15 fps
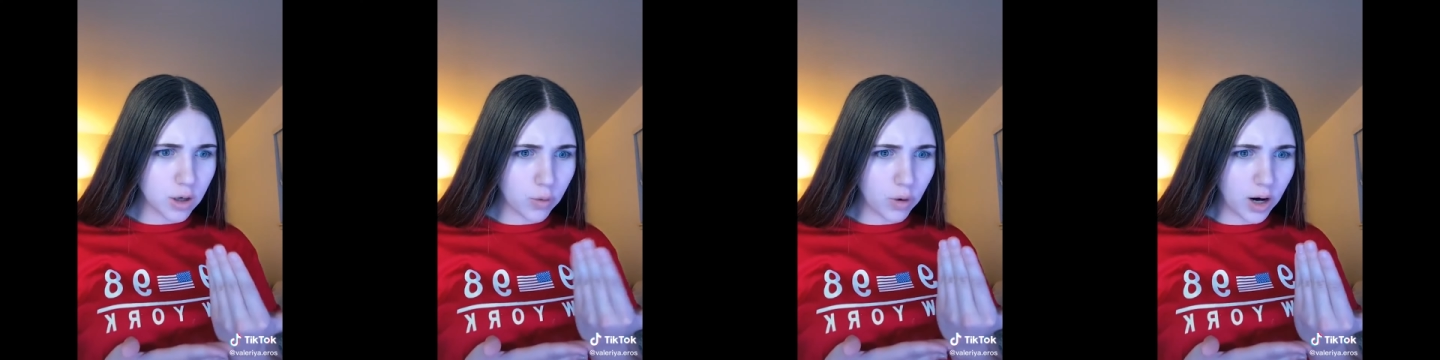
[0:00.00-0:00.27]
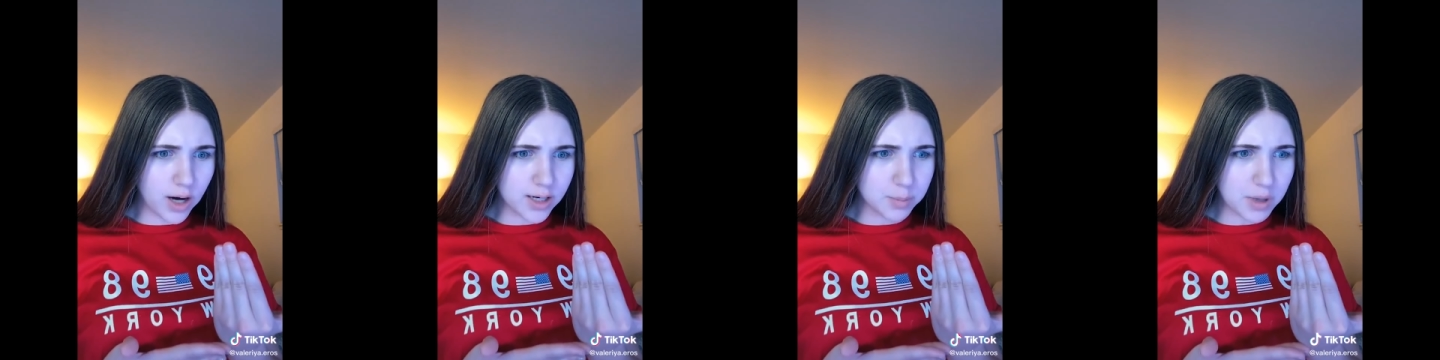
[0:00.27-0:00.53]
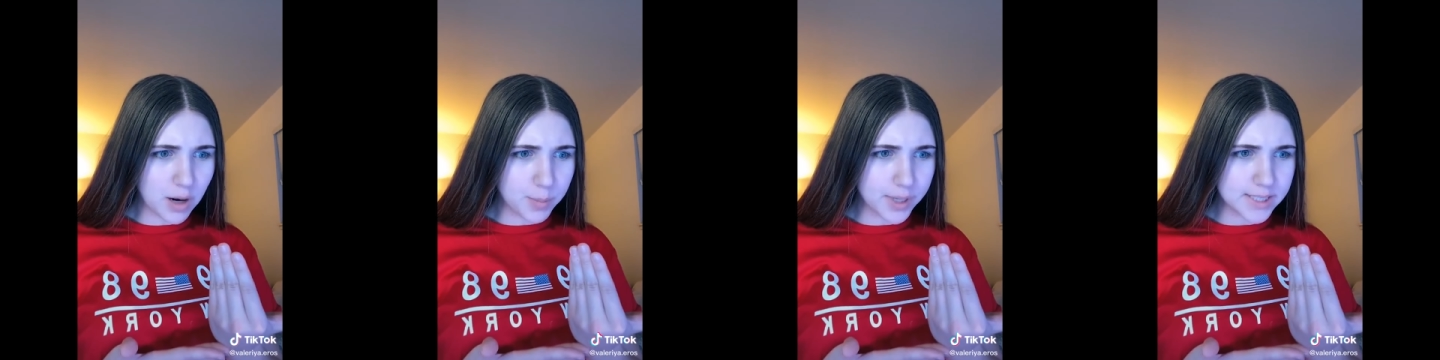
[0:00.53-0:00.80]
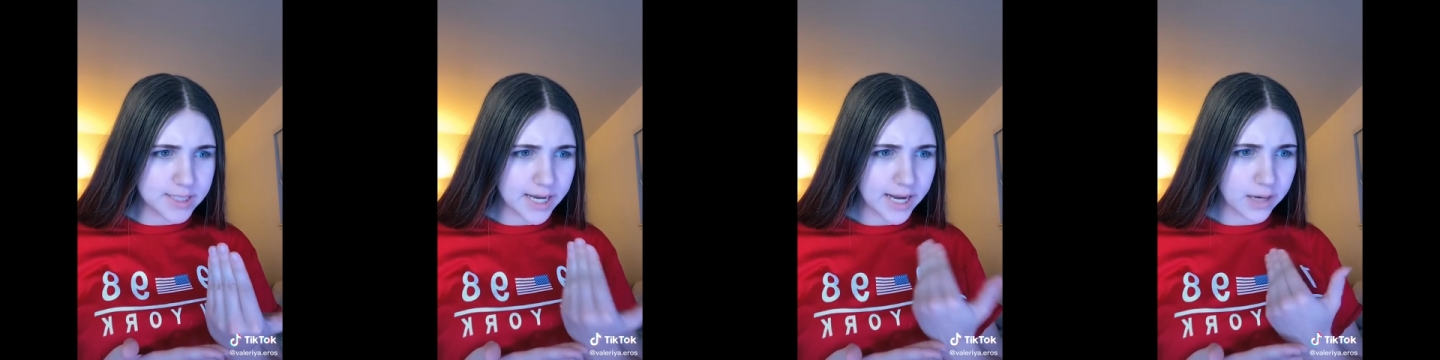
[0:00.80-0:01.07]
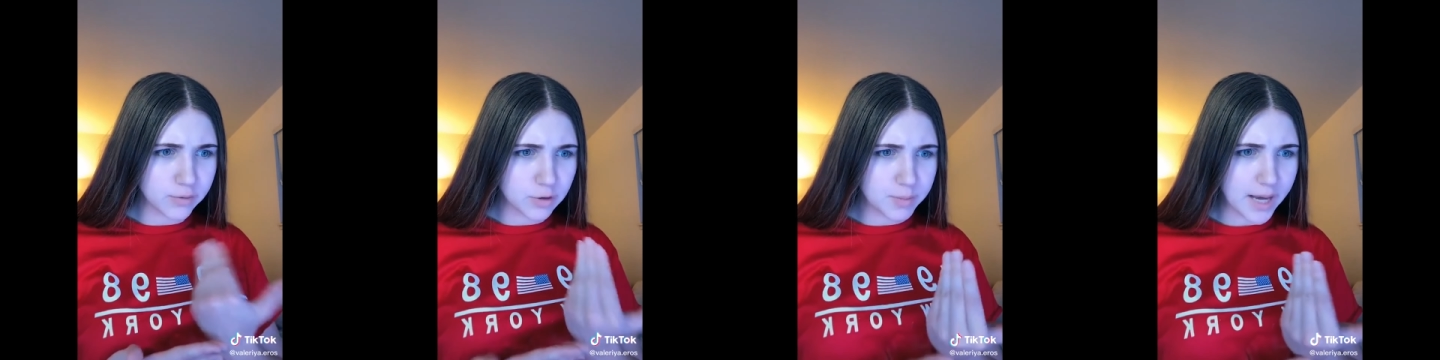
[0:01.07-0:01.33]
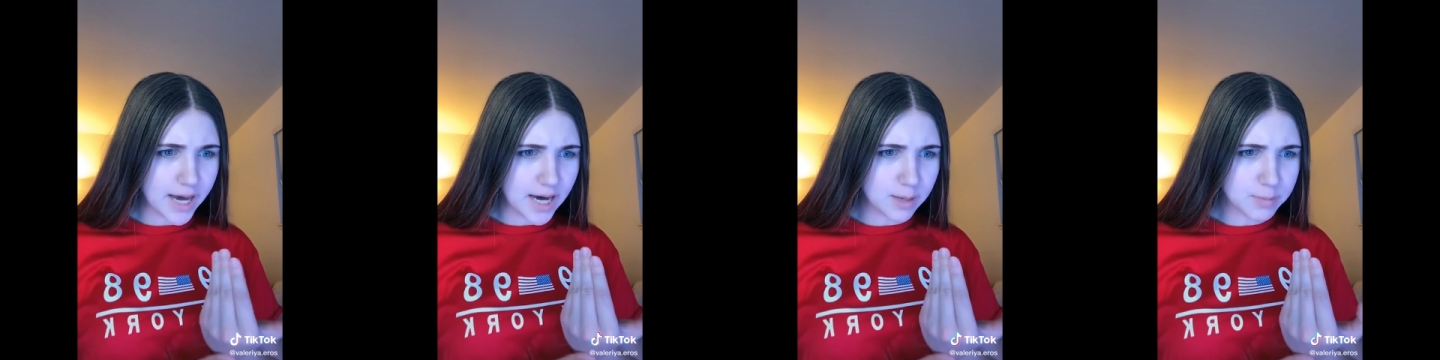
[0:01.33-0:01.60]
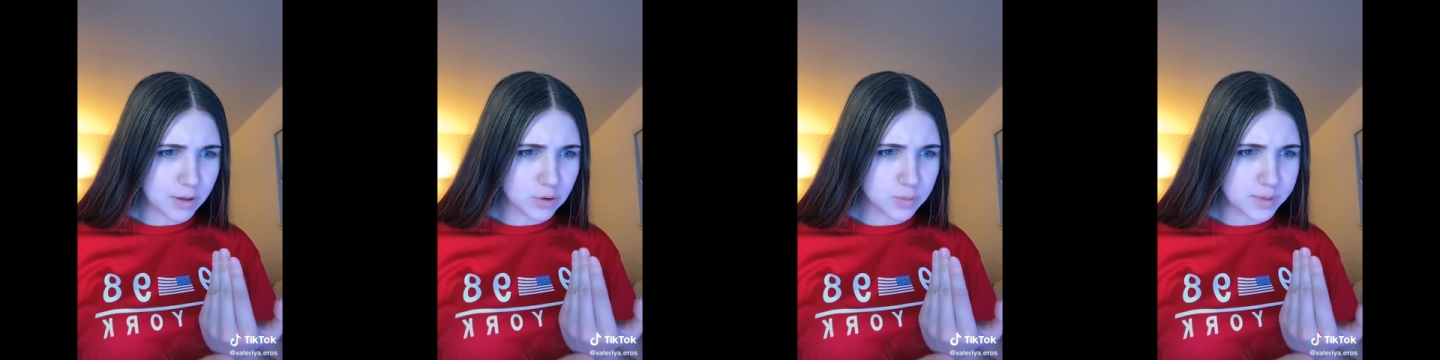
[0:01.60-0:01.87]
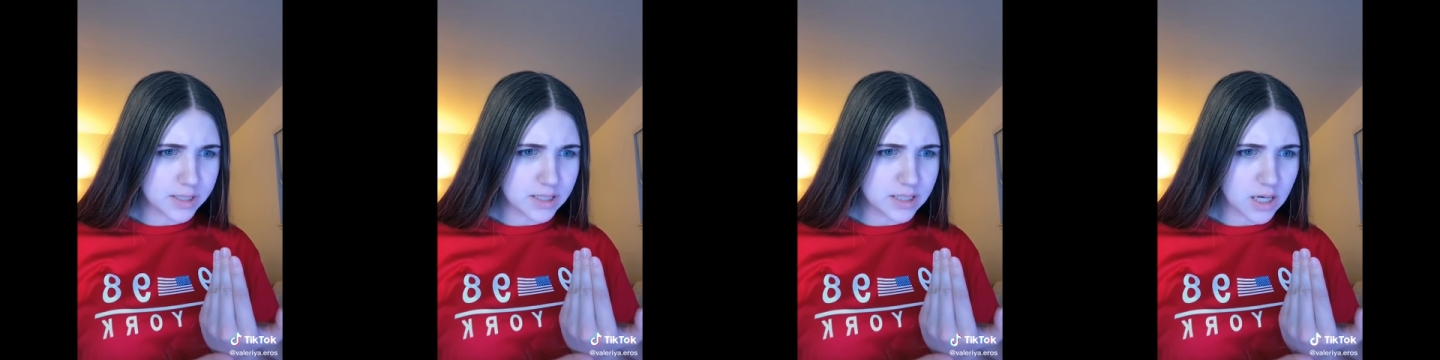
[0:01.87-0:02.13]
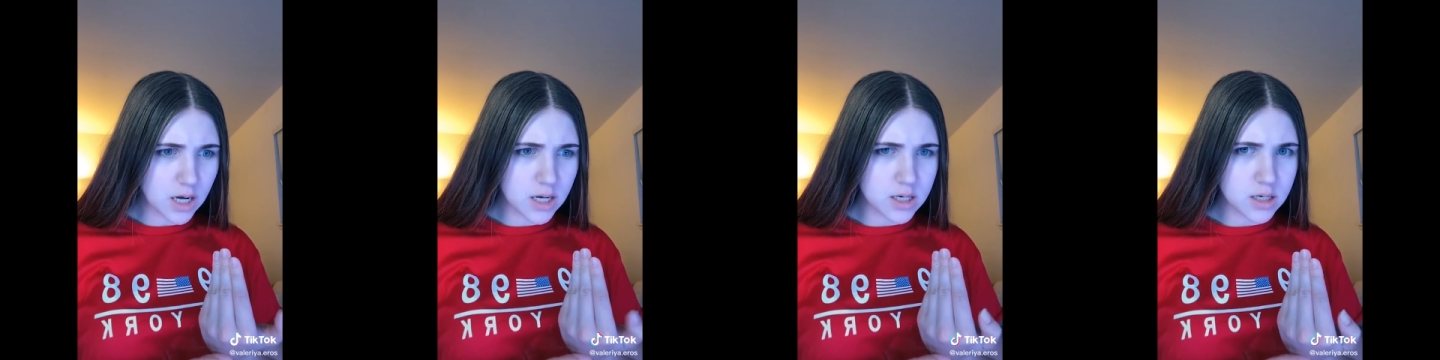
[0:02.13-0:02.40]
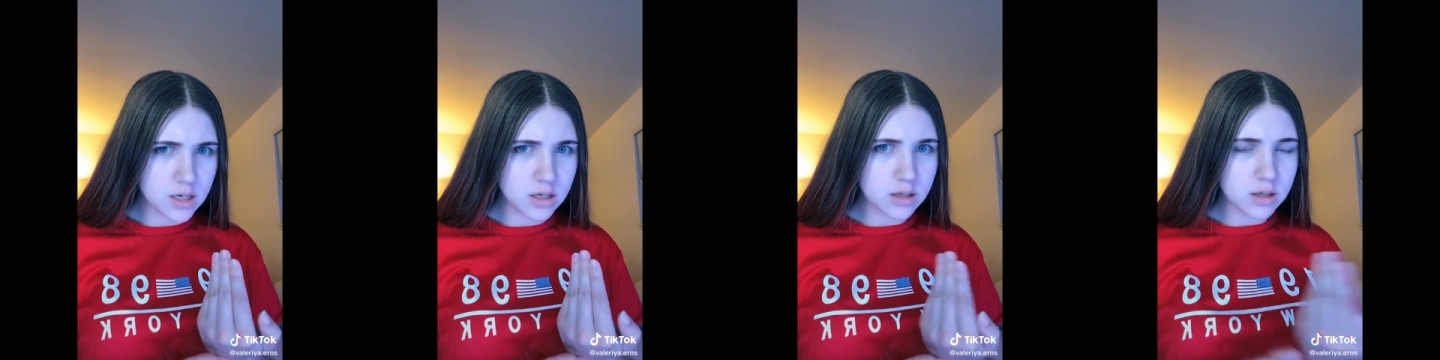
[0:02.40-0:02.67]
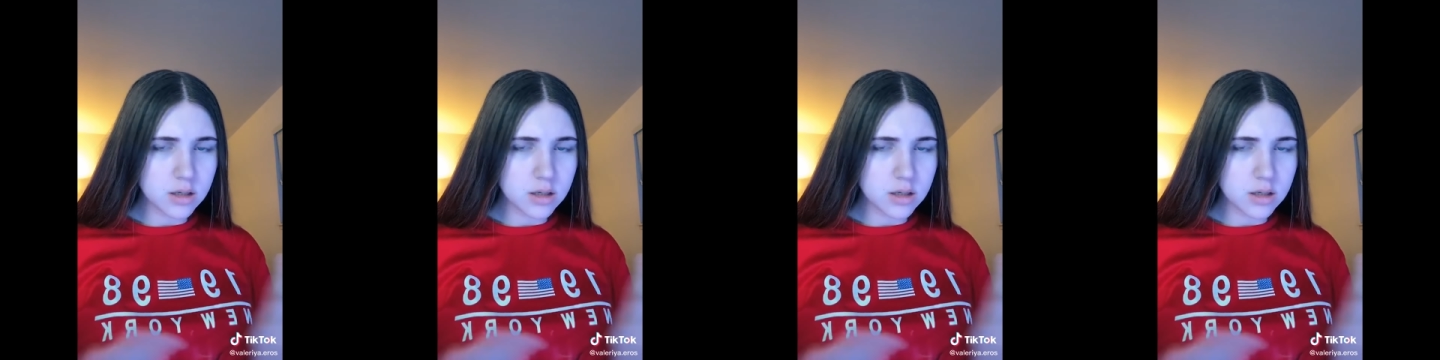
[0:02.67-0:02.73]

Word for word: go on about my day with my eyebrows being done.